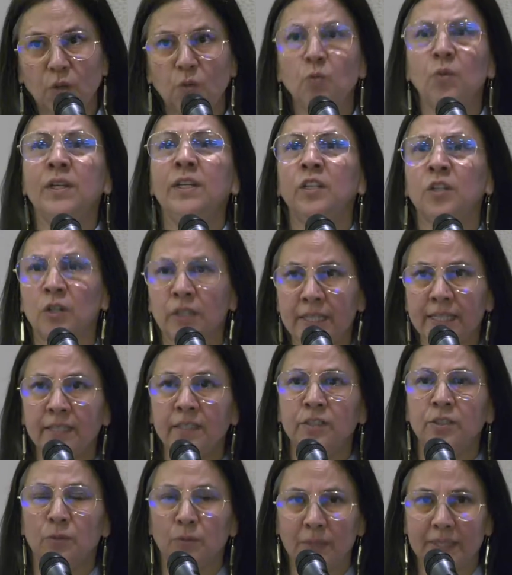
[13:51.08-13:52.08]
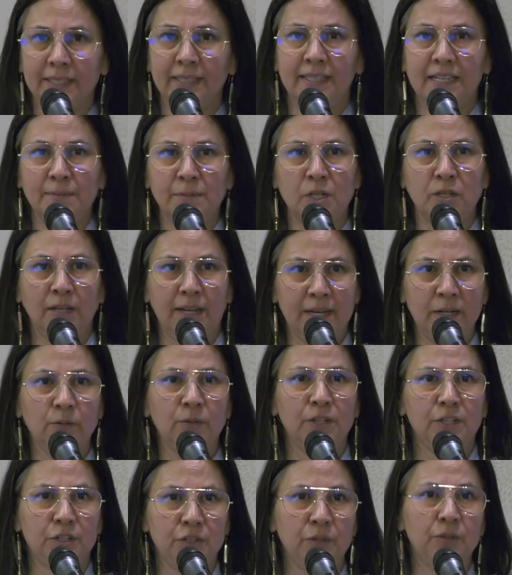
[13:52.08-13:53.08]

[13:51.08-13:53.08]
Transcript: When learning to reclaim your language,